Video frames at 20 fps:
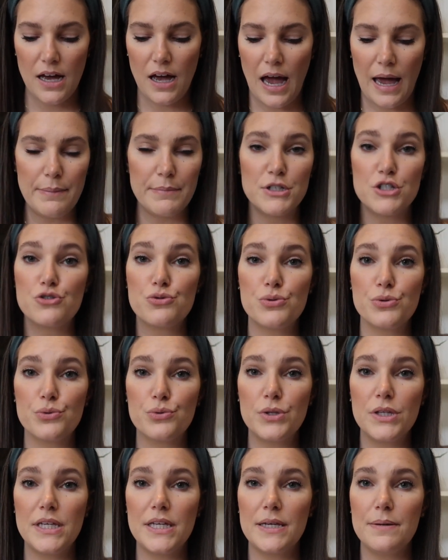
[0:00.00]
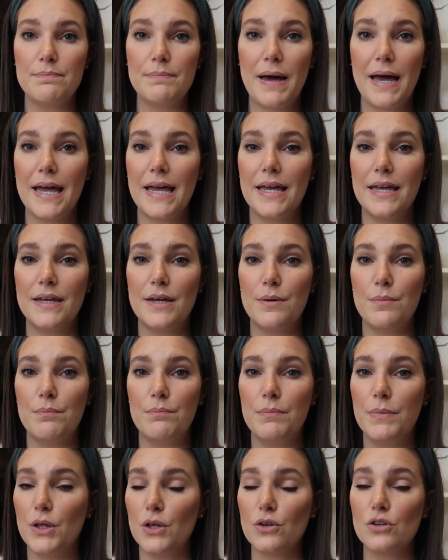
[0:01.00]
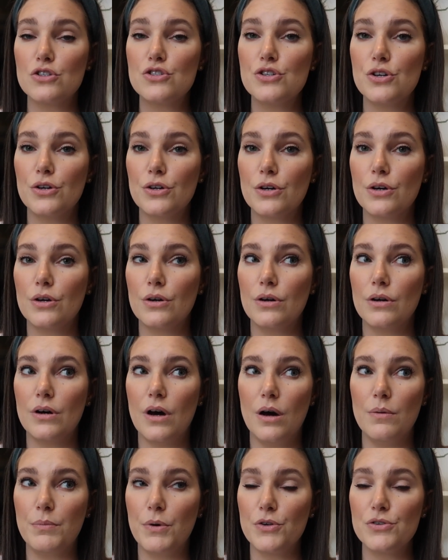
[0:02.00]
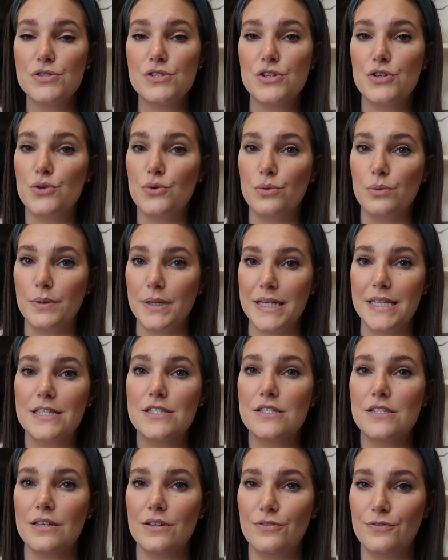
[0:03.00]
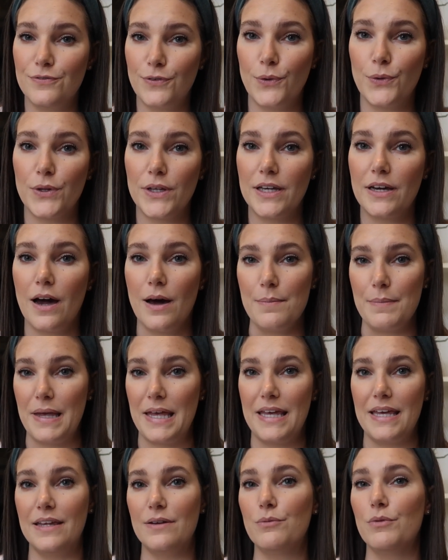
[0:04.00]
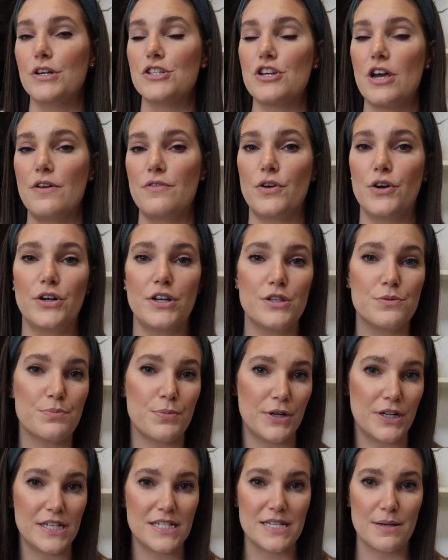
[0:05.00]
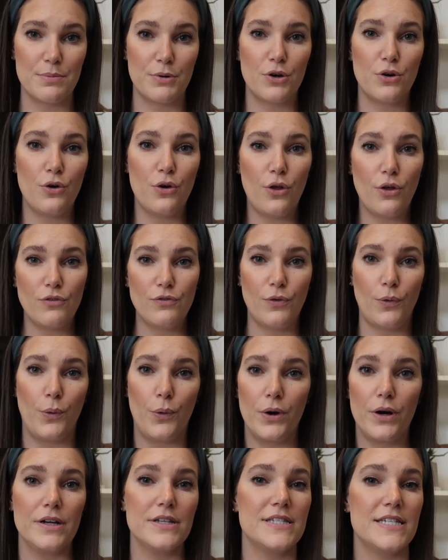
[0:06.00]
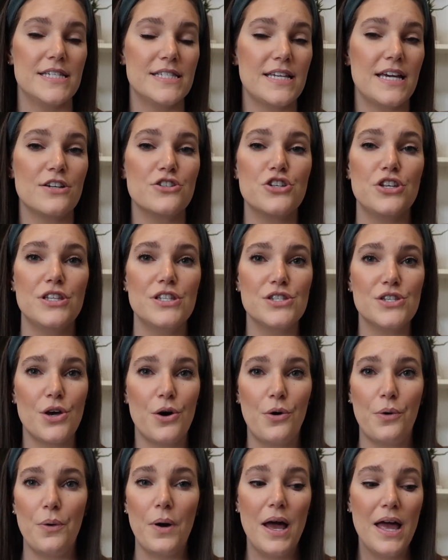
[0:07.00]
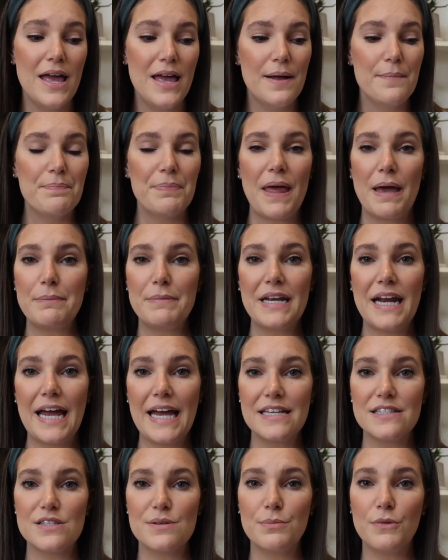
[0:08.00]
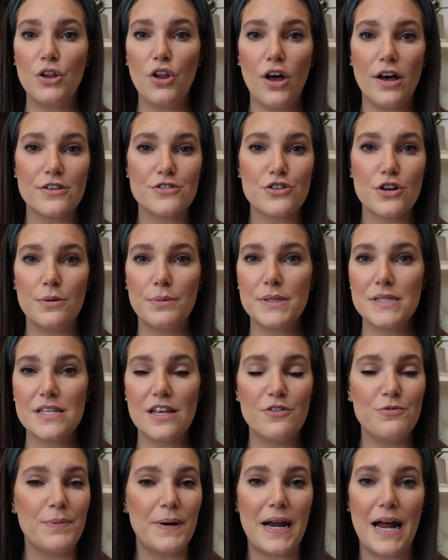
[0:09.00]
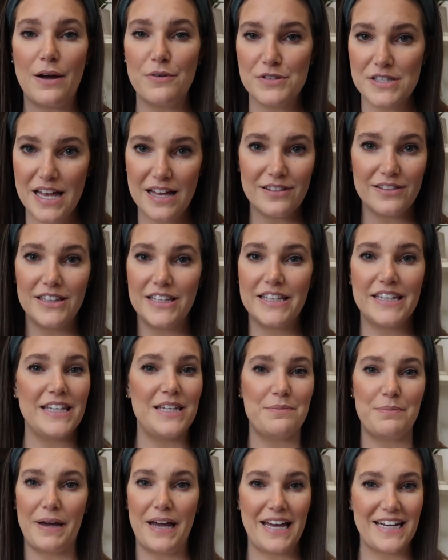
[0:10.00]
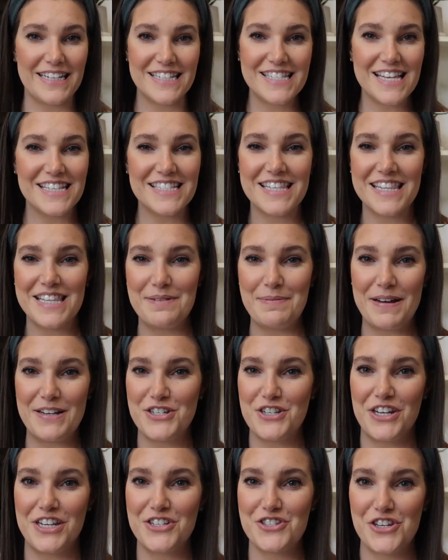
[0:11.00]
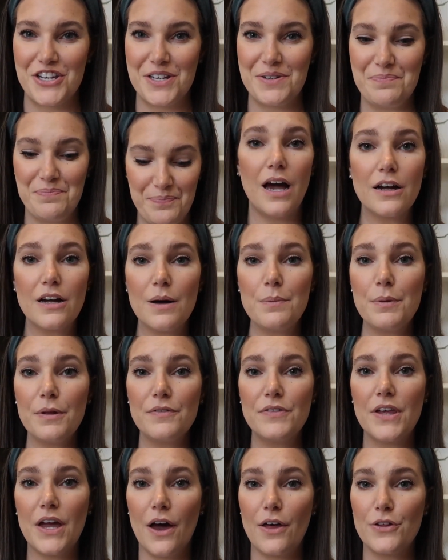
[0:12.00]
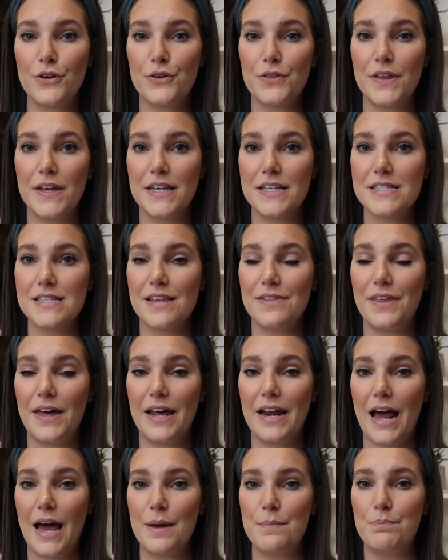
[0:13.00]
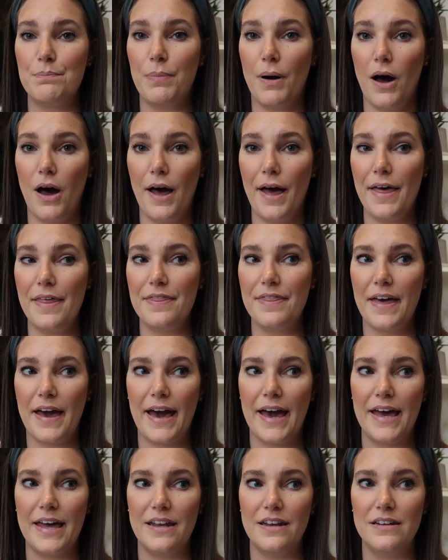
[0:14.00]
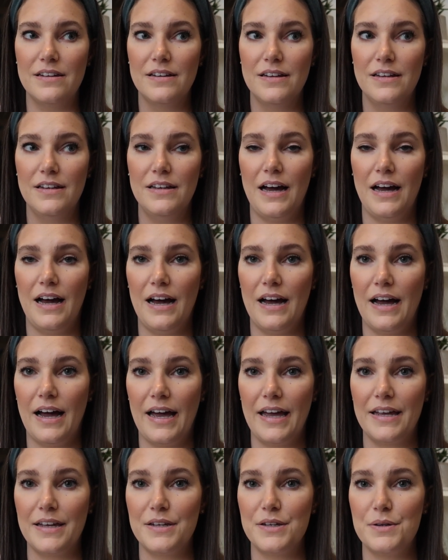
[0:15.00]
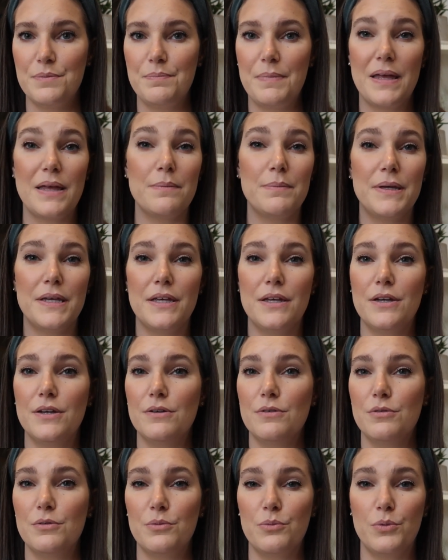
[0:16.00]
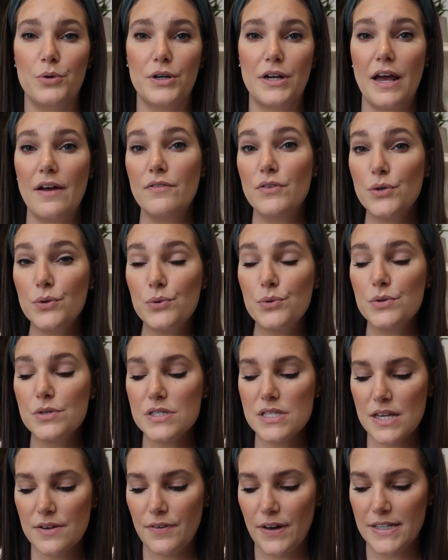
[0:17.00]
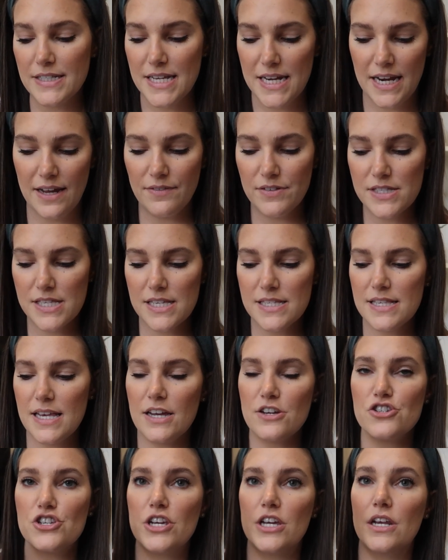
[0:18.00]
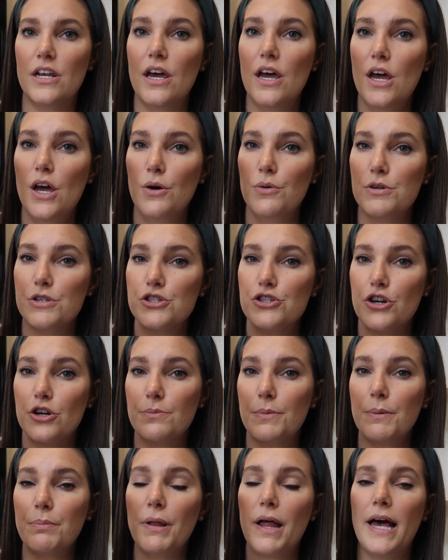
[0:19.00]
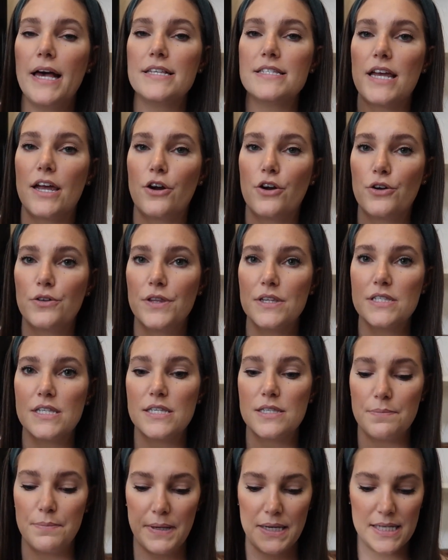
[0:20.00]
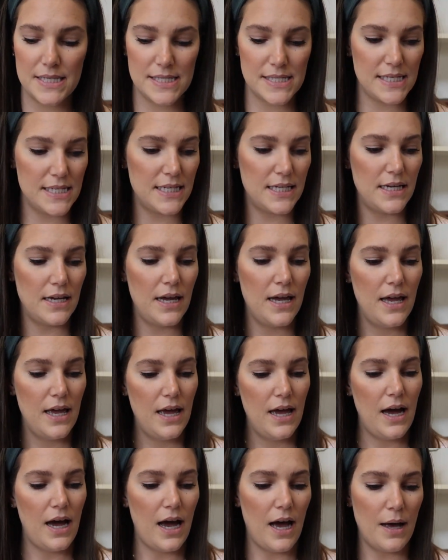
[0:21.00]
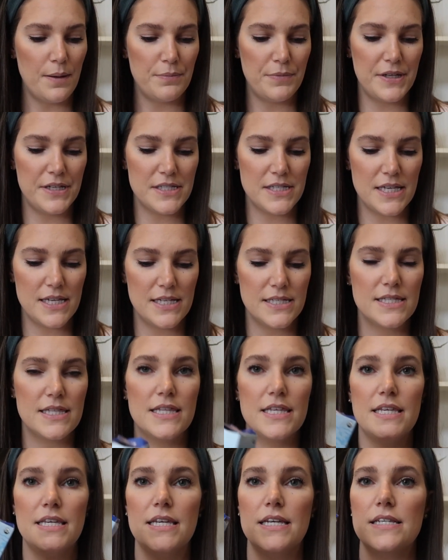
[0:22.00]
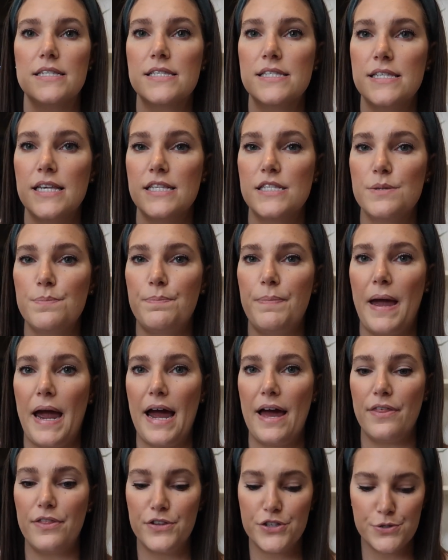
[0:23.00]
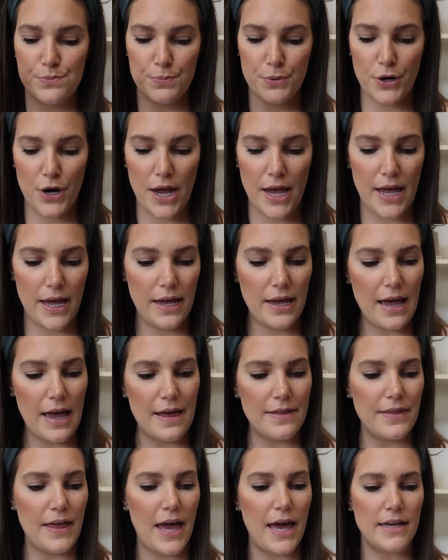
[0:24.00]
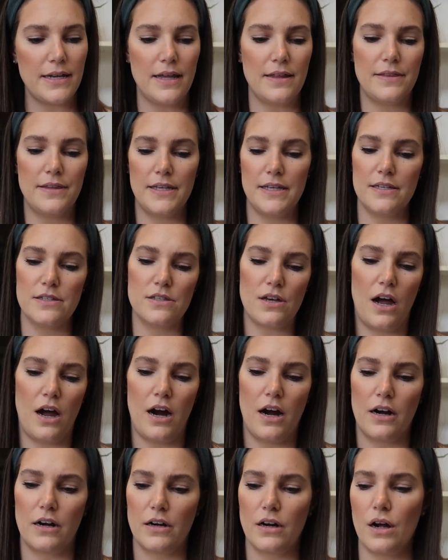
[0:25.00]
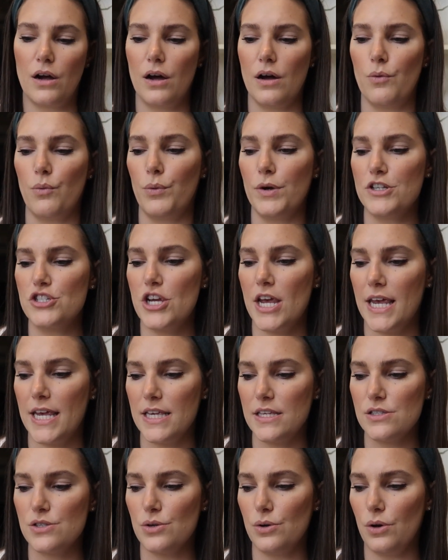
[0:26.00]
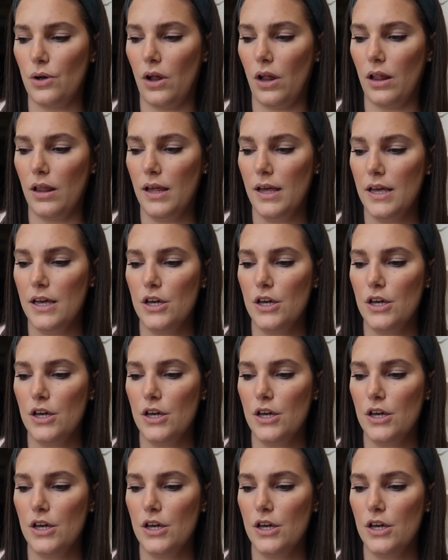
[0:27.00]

I mean, truly my milk took almost two weeks to fully come in, which I've heard is pretty typical for a C-section. So I mean, I had some colostrum and stuff, but I was not leaking by any sense of the imagination. A couple of the other things that I bought that I maybe would have used if I didn't have a c-section was Dermaplast. I heard this is amazing. Um, this is the Sitz Bath Spray. And then these are Witch Hazel